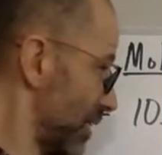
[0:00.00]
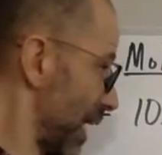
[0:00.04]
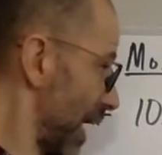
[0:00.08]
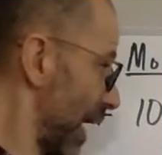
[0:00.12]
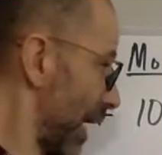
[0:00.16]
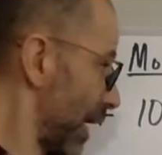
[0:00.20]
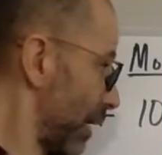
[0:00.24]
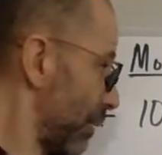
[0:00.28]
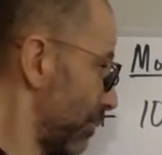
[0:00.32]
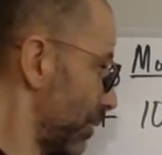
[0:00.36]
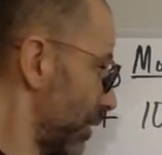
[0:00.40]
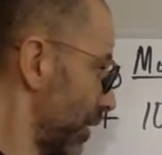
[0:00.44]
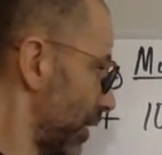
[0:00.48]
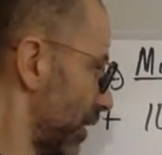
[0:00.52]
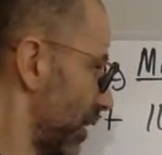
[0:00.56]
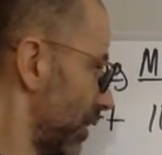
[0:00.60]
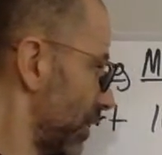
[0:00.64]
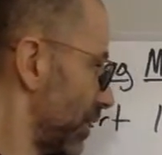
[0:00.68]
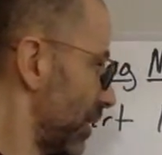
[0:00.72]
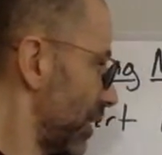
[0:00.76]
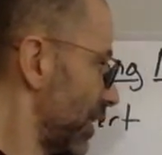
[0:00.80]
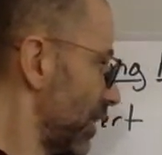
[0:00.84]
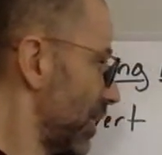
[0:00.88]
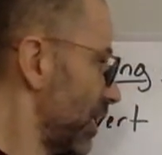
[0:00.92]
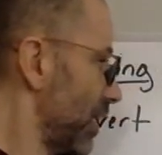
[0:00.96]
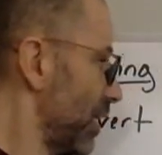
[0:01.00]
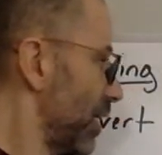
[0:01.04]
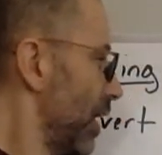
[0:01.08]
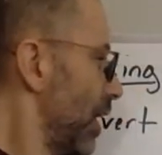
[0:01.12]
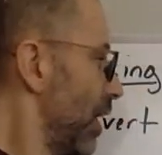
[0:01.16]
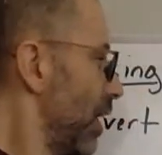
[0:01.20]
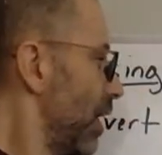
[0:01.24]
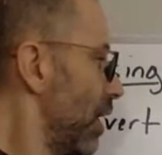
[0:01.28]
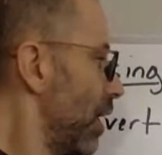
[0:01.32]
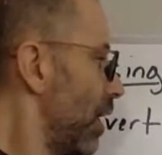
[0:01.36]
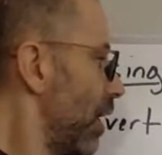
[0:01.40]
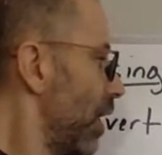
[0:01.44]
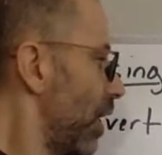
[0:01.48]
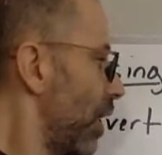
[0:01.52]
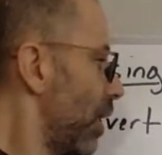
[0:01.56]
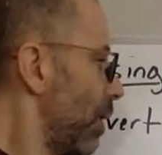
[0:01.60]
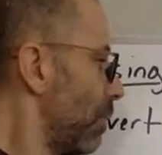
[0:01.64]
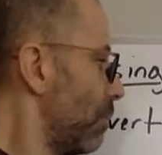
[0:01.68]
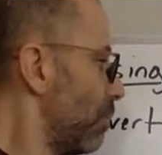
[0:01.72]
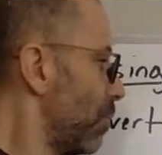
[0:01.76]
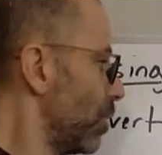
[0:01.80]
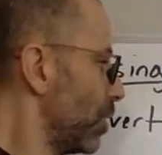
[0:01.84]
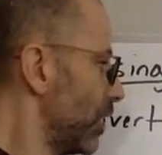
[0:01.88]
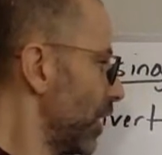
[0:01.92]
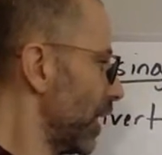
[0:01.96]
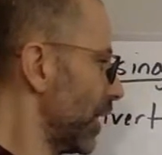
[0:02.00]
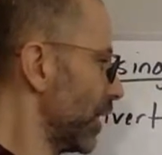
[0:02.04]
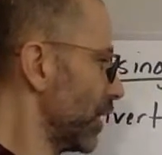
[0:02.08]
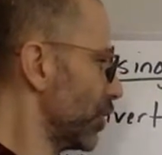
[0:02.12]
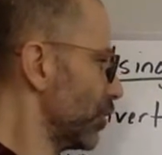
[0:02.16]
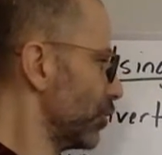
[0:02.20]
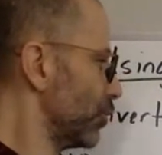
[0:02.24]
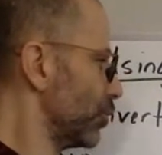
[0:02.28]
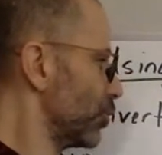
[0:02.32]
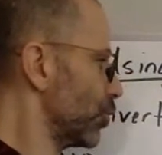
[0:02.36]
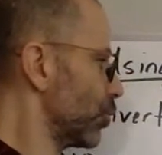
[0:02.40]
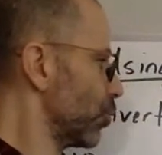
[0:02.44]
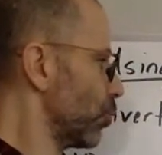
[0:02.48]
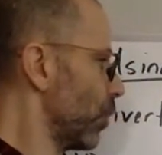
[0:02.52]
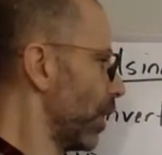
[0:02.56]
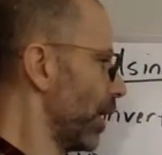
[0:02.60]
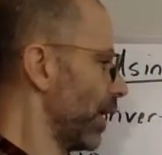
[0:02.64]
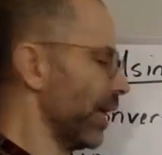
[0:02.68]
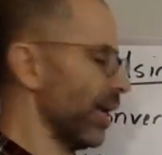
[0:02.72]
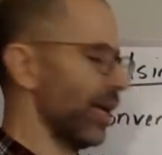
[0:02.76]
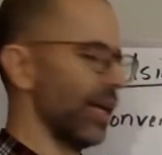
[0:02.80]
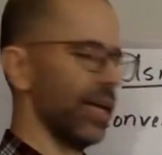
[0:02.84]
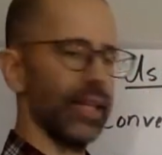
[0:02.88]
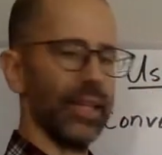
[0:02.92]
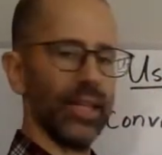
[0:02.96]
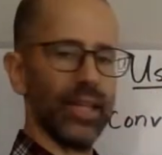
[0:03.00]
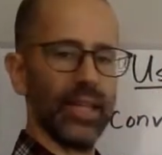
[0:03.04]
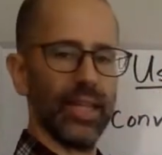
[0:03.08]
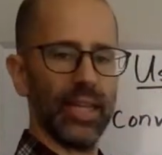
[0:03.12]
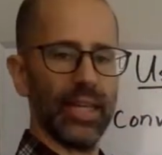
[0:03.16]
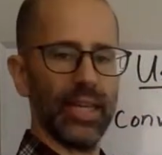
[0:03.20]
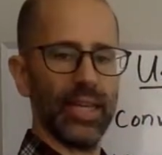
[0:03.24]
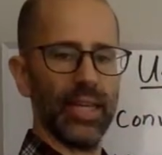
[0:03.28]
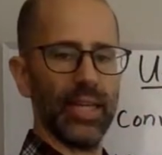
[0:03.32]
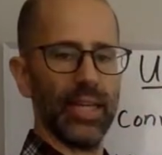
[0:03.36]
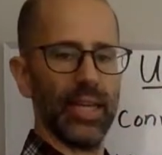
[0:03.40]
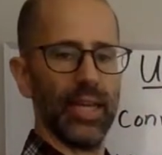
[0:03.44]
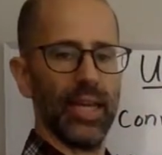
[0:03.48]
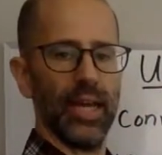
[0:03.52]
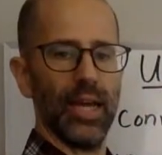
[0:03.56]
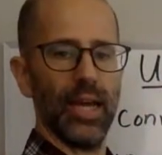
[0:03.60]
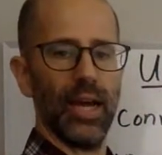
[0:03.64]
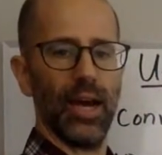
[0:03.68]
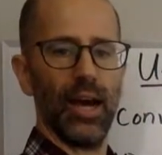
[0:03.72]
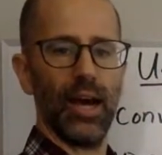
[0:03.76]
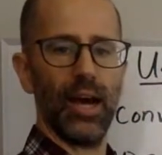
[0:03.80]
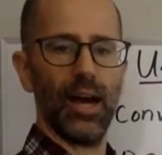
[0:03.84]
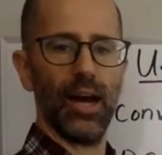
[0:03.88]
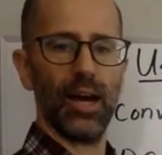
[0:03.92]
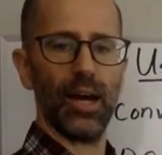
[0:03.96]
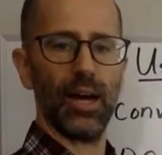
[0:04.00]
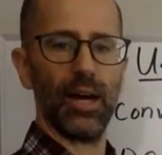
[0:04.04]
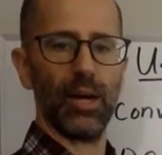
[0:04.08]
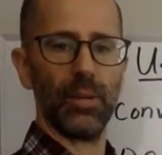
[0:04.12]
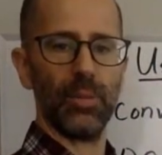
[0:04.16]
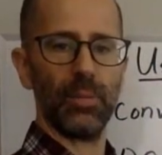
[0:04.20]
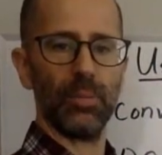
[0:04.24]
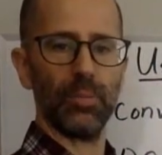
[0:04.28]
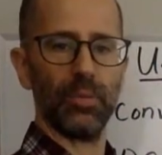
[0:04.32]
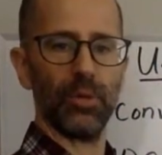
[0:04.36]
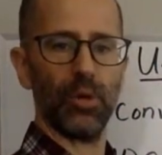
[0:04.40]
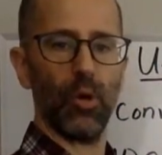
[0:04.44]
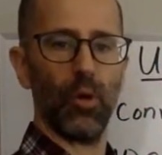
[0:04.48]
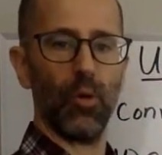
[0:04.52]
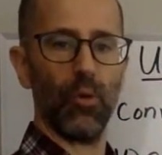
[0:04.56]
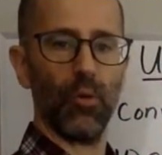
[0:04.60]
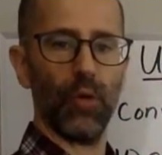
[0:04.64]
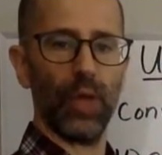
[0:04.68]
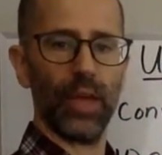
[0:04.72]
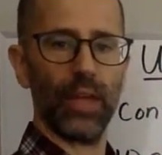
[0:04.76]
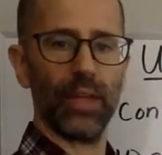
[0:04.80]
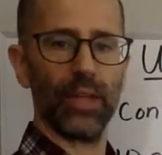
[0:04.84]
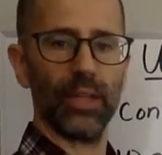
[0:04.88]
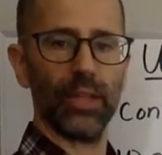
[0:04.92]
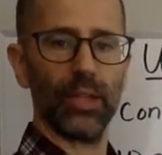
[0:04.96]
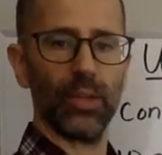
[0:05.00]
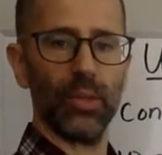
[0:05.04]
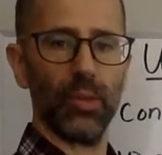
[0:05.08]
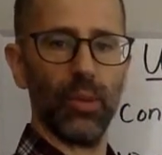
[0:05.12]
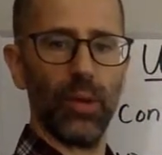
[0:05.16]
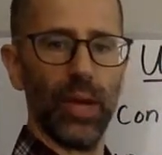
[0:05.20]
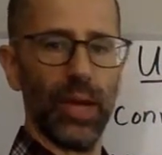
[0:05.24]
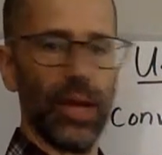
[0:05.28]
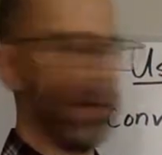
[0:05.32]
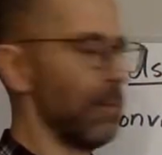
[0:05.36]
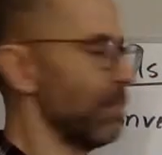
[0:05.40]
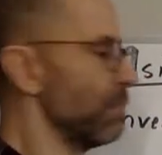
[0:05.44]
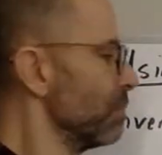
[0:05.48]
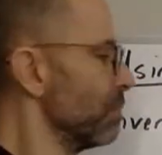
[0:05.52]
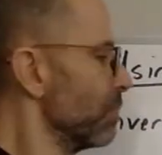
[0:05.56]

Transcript: named in the molecular way, in the covalent way.